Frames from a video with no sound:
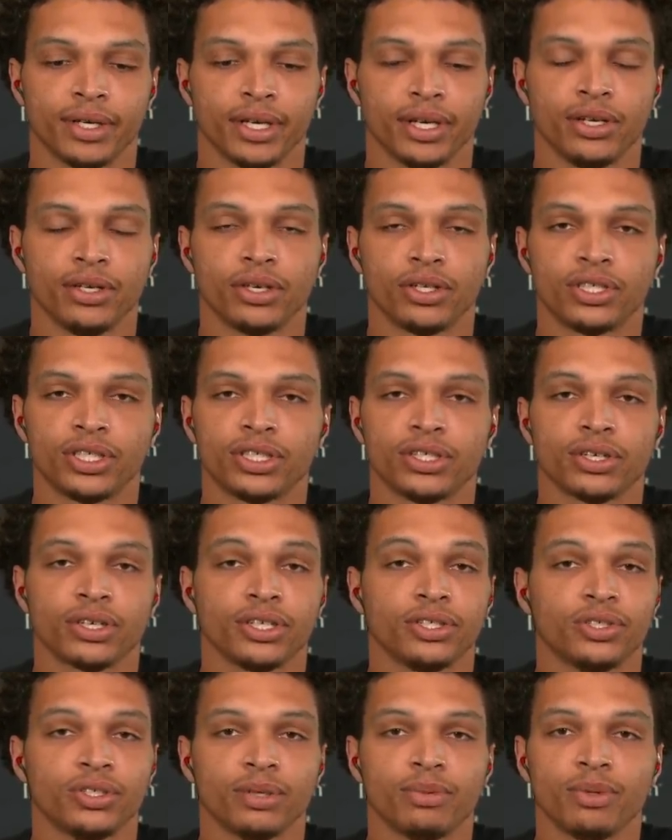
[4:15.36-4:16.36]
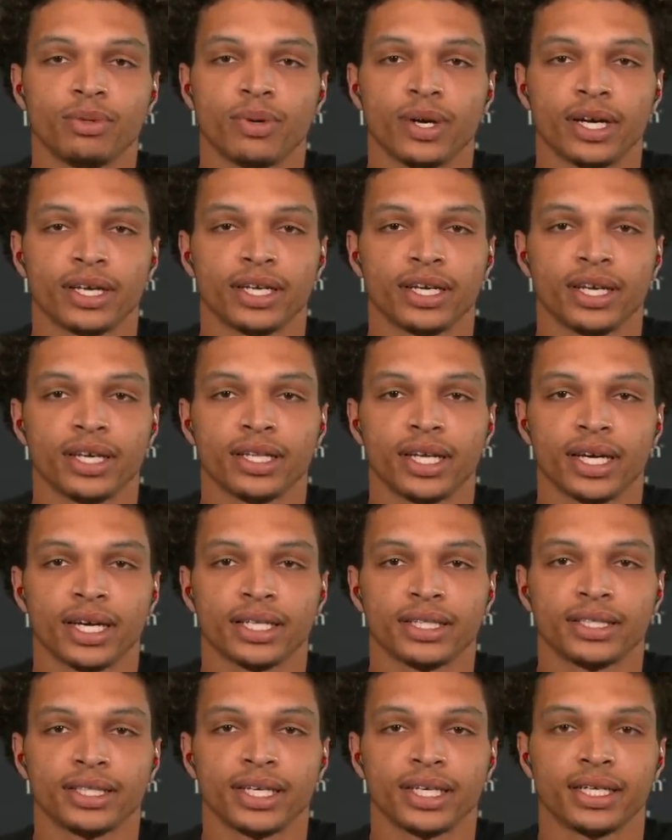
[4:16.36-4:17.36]
you know, just to contribute where I can, like I
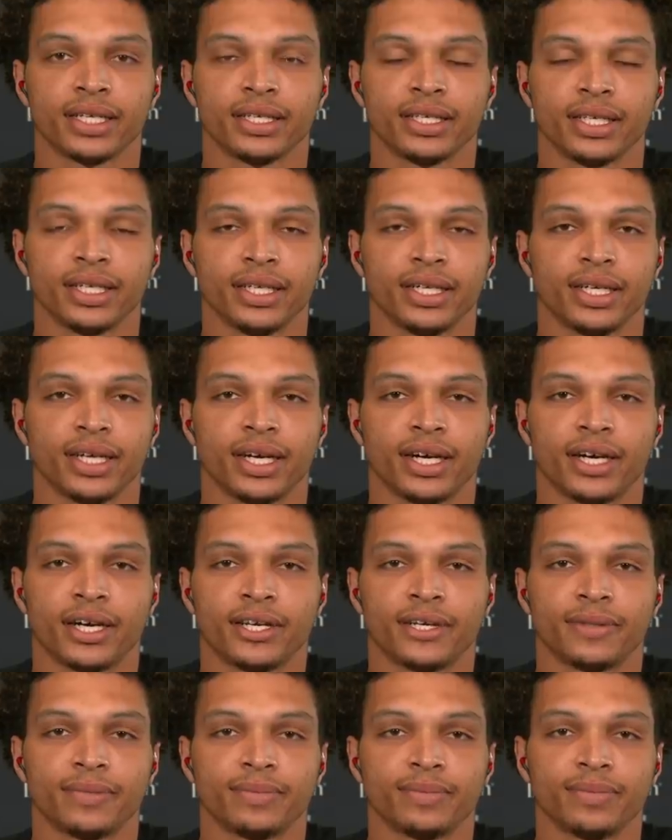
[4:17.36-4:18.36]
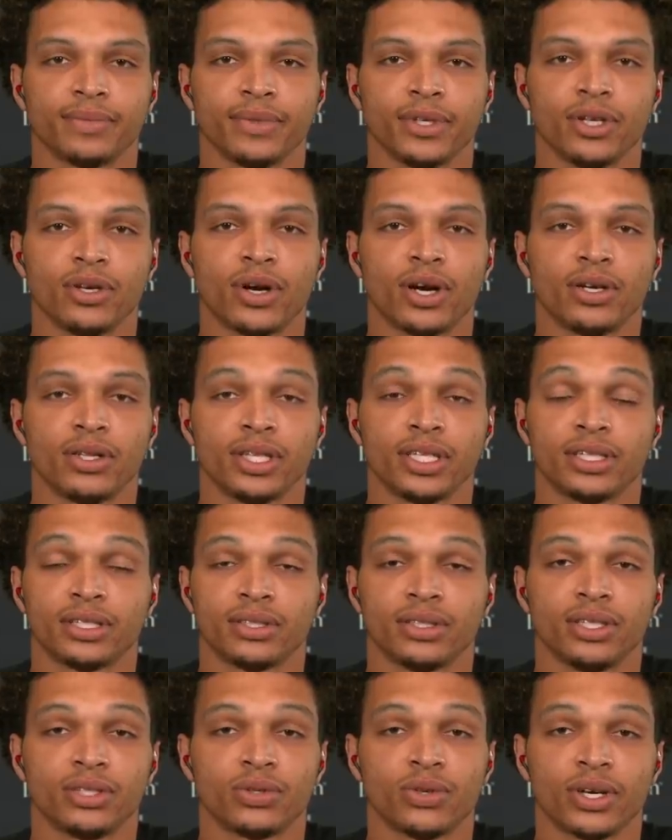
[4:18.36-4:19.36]
said, you know,
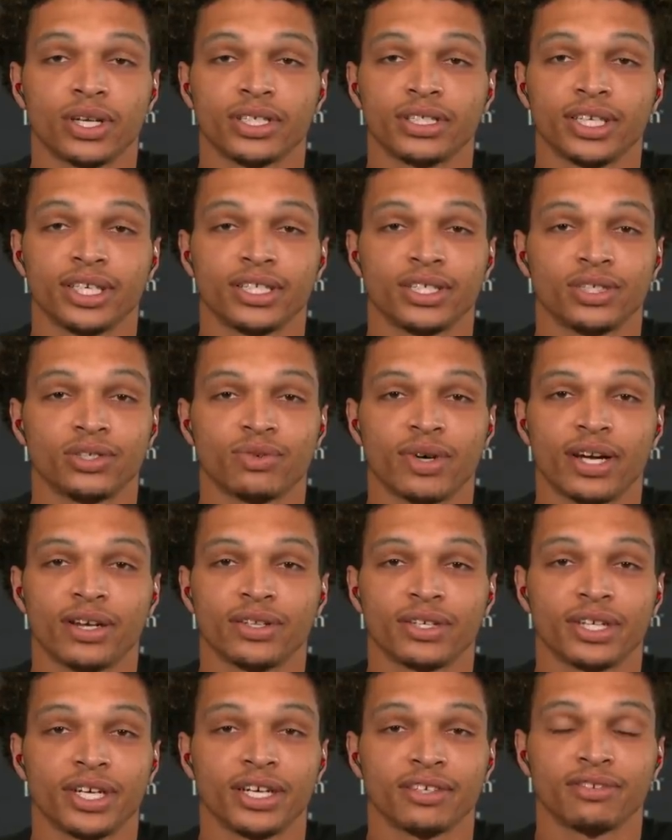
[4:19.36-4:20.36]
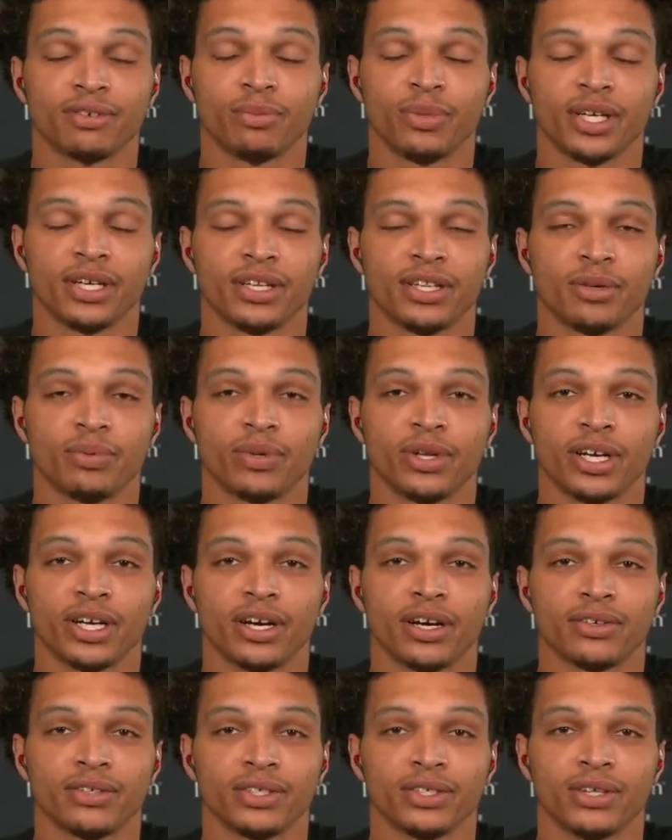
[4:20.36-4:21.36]
this organization is right on the cusp of being in the
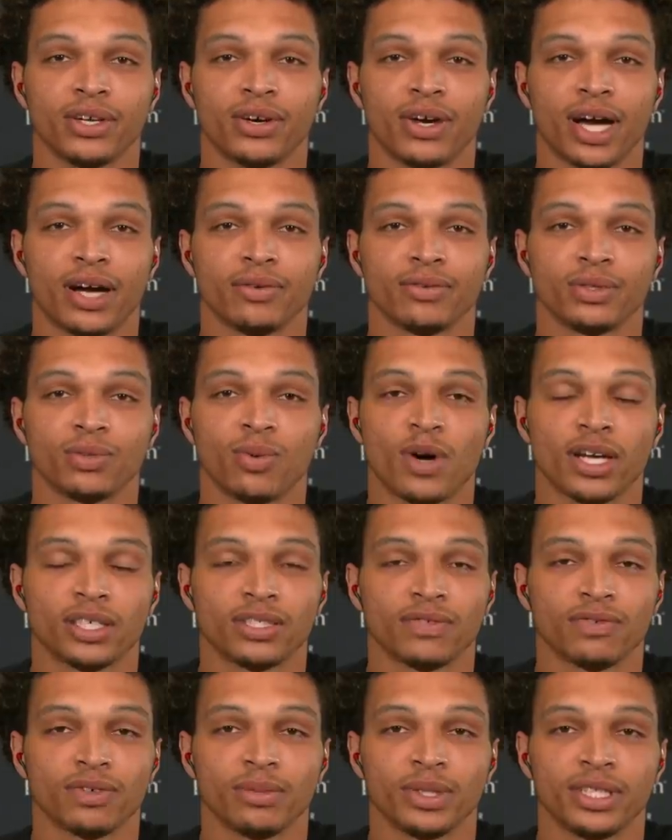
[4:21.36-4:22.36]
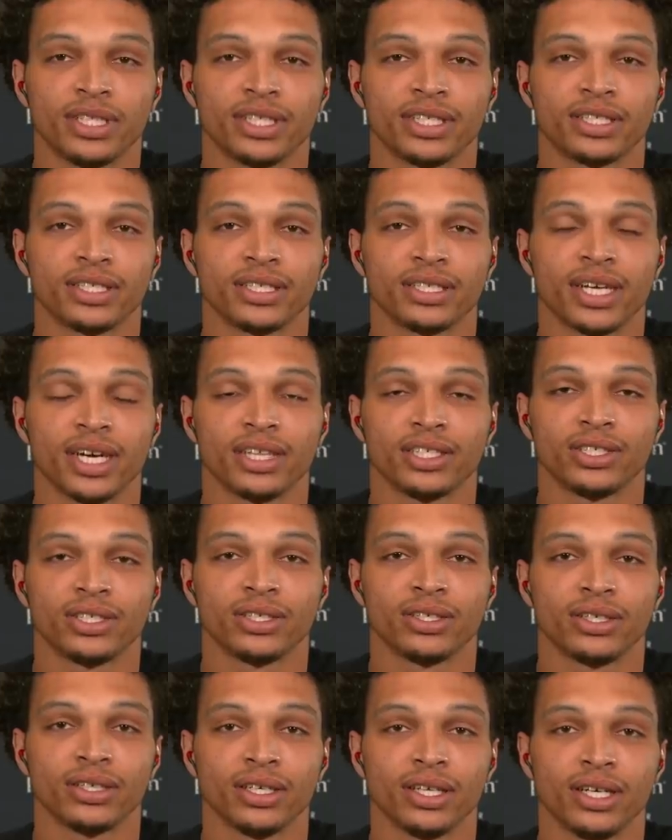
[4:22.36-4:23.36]
playoffs. You know, I was watching from a distance last
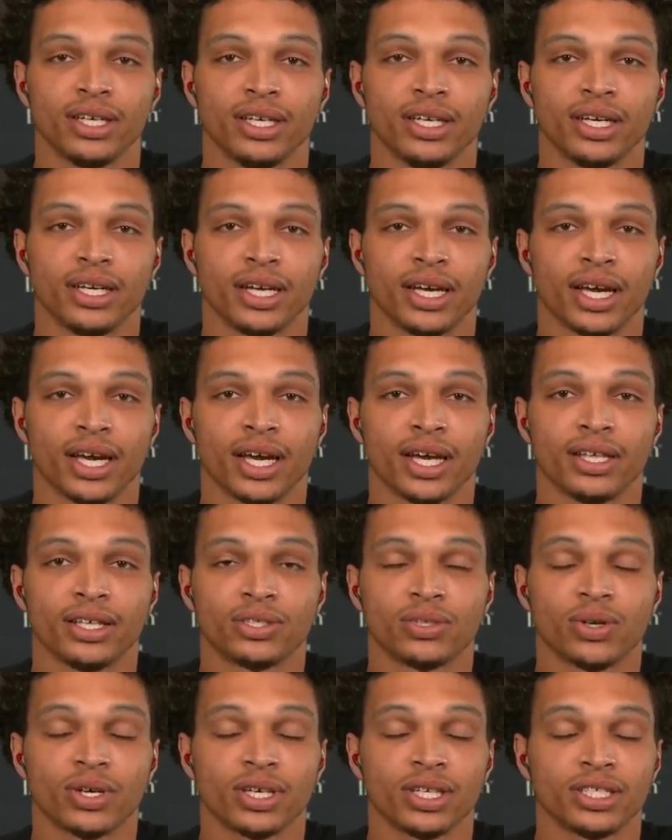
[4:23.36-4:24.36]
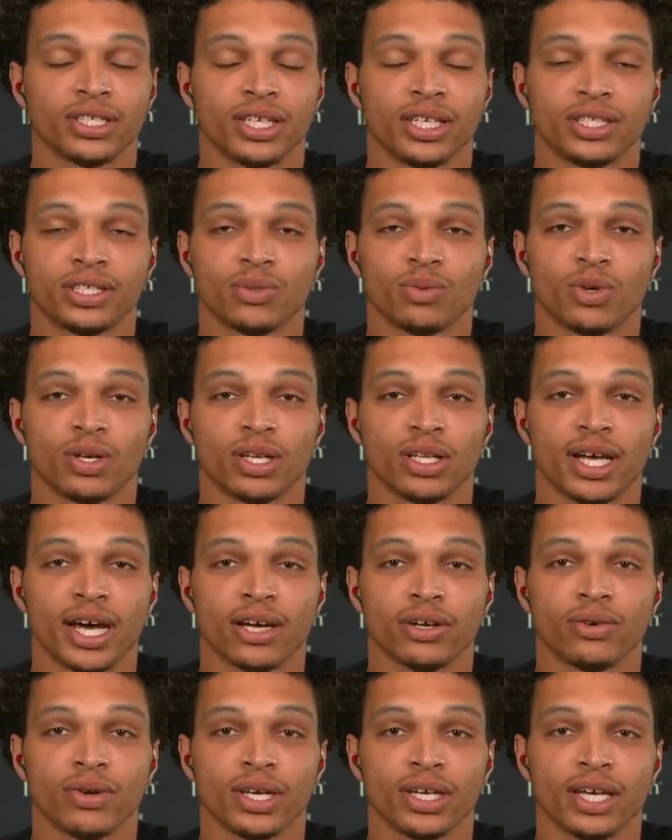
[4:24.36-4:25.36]
year, and this organization won a lot
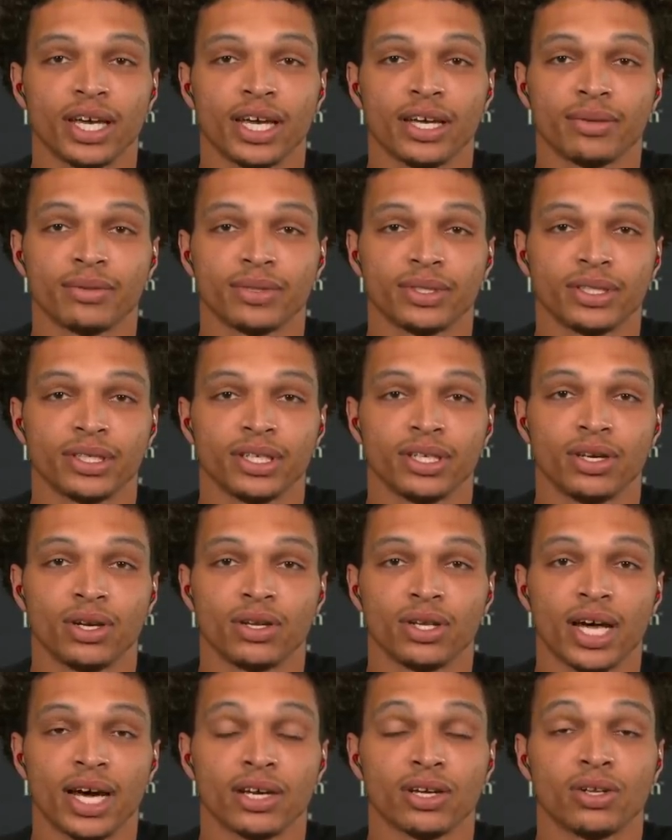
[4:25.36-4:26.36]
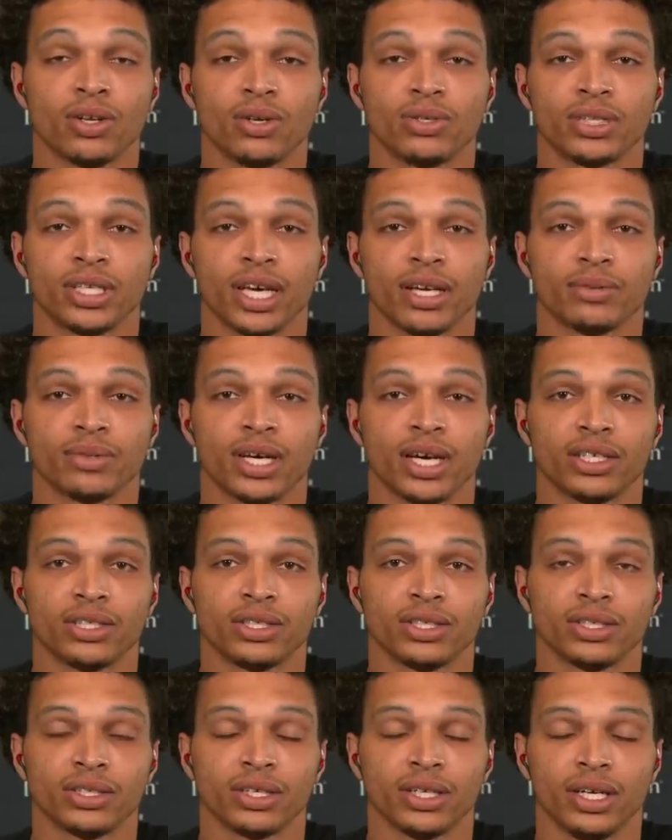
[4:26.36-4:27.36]
of great games, you know, a lot of close games last
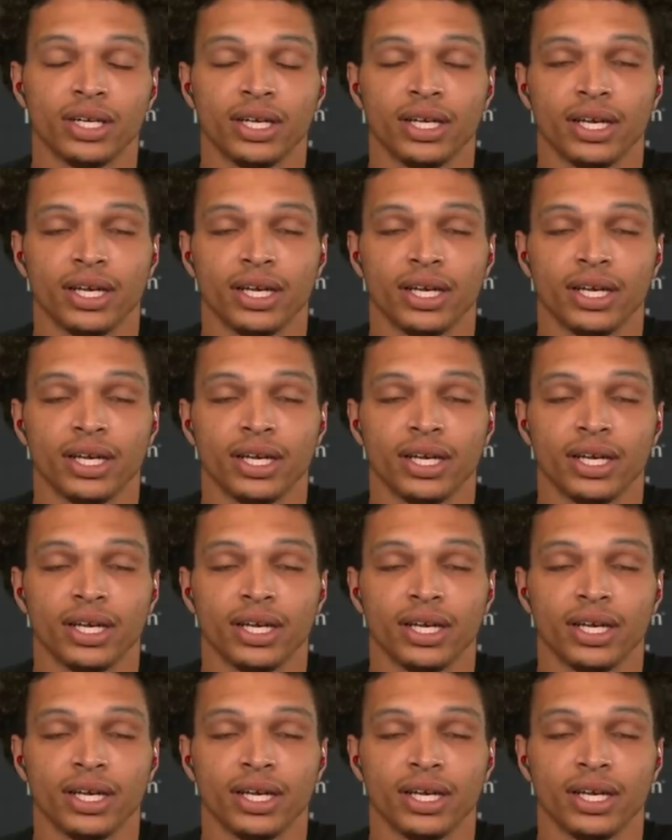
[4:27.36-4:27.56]
year.